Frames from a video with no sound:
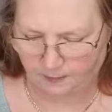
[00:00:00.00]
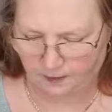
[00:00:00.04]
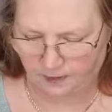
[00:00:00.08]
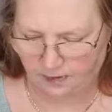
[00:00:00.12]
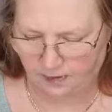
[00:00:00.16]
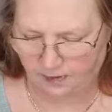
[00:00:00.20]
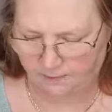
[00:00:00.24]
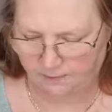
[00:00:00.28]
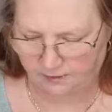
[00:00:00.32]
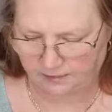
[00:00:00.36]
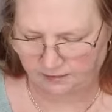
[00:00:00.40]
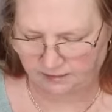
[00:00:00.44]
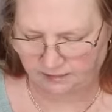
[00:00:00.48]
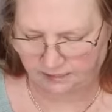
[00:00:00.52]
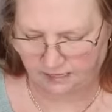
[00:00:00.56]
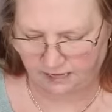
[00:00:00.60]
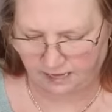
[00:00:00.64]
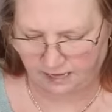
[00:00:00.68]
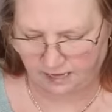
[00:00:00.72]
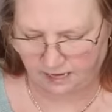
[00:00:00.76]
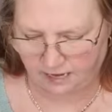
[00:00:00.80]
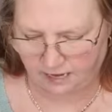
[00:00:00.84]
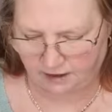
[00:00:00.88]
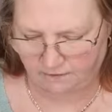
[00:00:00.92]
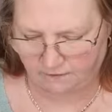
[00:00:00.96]
Let me
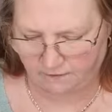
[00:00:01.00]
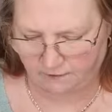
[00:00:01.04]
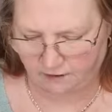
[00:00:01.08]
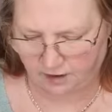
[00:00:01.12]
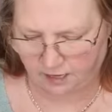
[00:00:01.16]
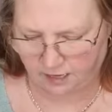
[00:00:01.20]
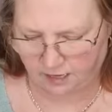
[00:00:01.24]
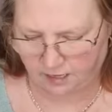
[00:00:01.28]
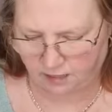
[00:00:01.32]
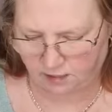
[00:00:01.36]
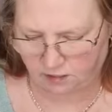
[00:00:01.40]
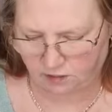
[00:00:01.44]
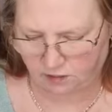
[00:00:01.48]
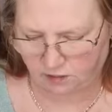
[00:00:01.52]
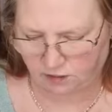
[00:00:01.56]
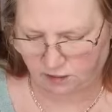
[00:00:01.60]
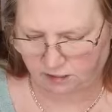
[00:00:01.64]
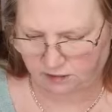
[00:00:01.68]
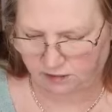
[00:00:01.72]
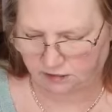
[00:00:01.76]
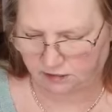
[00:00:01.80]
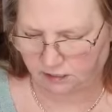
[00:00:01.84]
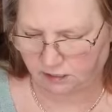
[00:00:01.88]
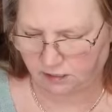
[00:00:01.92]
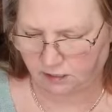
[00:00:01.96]
see if I can
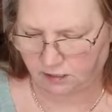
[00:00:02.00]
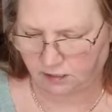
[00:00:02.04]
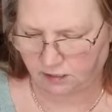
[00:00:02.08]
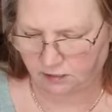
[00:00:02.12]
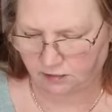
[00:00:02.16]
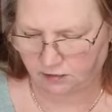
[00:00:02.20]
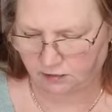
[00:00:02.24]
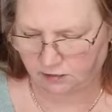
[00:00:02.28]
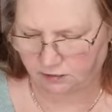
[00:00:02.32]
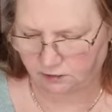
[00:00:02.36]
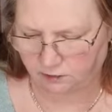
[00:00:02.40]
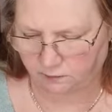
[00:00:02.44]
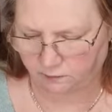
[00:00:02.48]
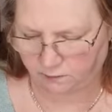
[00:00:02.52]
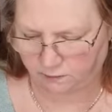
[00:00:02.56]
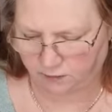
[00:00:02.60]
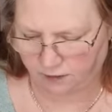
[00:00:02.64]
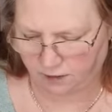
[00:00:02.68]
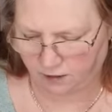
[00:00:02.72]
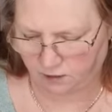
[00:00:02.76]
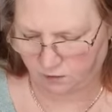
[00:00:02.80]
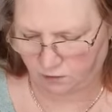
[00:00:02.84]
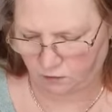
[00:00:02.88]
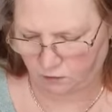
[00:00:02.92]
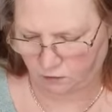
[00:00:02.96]
just
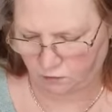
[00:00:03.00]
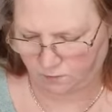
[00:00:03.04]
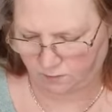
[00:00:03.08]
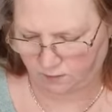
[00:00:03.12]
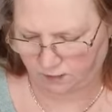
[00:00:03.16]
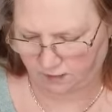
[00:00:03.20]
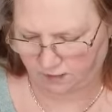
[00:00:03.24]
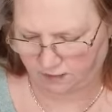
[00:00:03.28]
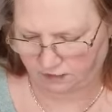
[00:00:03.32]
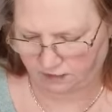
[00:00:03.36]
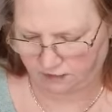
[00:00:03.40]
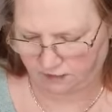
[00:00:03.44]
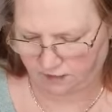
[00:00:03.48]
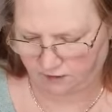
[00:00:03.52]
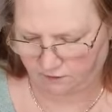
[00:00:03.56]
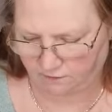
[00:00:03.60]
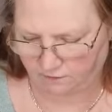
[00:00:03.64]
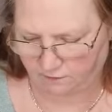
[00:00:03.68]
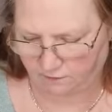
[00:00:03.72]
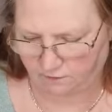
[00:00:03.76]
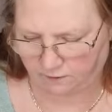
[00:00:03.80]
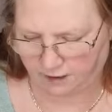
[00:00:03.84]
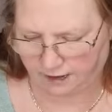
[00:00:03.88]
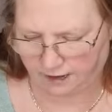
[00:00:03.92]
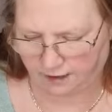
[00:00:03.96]
sprinkle myself
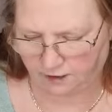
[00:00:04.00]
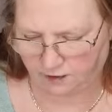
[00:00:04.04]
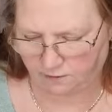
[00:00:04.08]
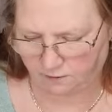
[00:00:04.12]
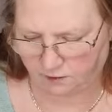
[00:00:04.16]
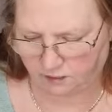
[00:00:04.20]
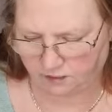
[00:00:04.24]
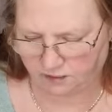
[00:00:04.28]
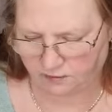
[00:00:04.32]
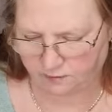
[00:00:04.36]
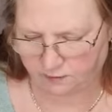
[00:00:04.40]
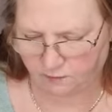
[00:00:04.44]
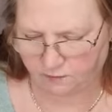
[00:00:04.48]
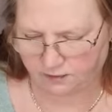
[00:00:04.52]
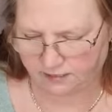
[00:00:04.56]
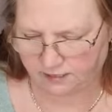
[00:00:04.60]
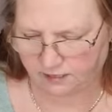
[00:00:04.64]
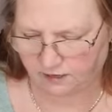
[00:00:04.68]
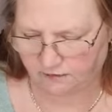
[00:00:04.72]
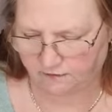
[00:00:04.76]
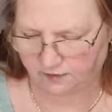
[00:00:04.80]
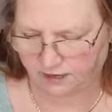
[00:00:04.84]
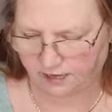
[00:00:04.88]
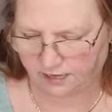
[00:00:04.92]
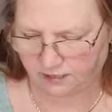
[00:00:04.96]
around. I'm going to sprinkle
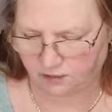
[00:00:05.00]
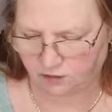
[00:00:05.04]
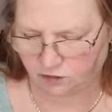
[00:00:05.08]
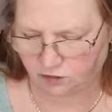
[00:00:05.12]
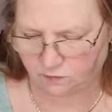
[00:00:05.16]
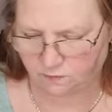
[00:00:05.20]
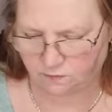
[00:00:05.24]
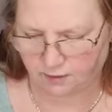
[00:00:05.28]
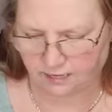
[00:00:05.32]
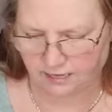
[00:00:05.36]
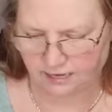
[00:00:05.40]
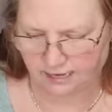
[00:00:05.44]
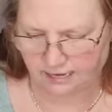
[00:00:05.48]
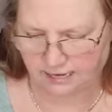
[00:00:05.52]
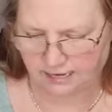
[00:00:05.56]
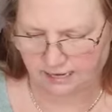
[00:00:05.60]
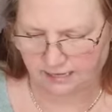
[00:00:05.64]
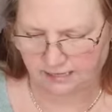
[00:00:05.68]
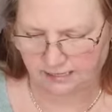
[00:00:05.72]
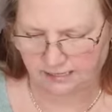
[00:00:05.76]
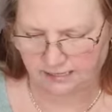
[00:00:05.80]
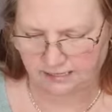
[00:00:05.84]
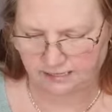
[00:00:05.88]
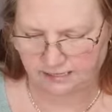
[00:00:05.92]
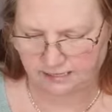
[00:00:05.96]
myself into my
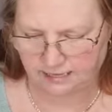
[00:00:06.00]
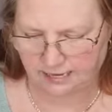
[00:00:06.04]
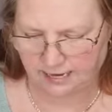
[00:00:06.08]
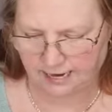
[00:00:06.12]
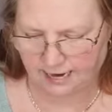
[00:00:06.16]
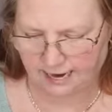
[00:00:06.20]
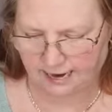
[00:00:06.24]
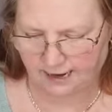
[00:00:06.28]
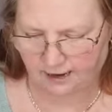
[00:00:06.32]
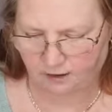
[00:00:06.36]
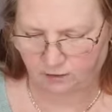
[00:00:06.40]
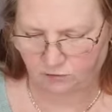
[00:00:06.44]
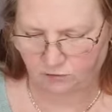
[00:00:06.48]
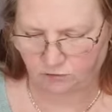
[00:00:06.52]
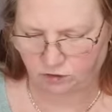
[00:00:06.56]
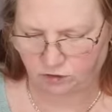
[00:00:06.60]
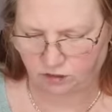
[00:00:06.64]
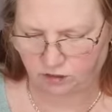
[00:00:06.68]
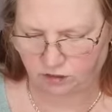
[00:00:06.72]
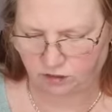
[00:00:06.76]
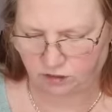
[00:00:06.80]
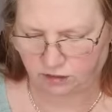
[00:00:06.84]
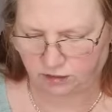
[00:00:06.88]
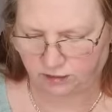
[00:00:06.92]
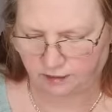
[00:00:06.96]
ladies'
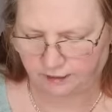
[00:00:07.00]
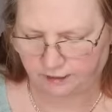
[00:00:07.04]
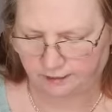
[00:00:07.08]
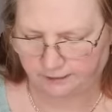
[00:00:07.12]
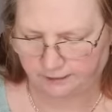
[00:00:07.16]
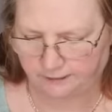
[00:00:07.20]
lounge.